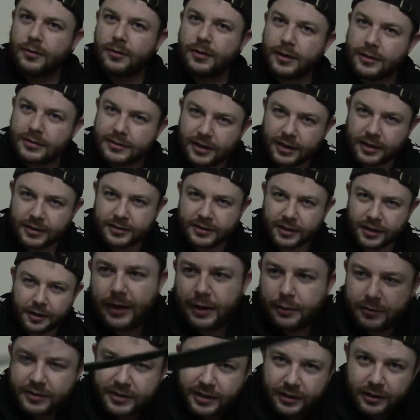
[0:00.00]
That's not a tire. Now
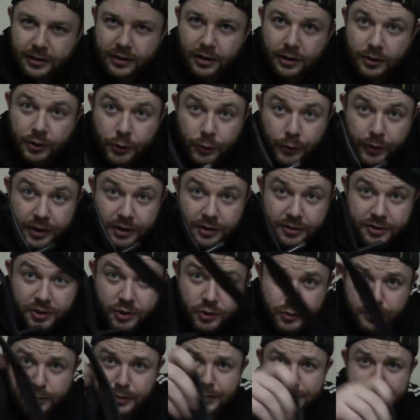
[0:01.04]
we're taking our new inner
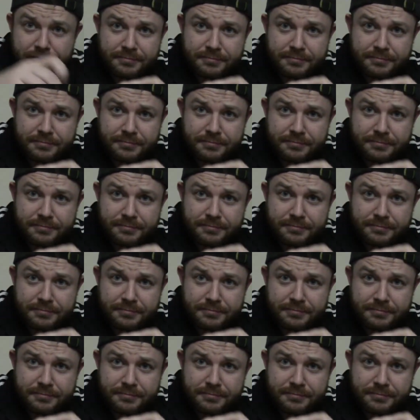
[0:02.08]
tube.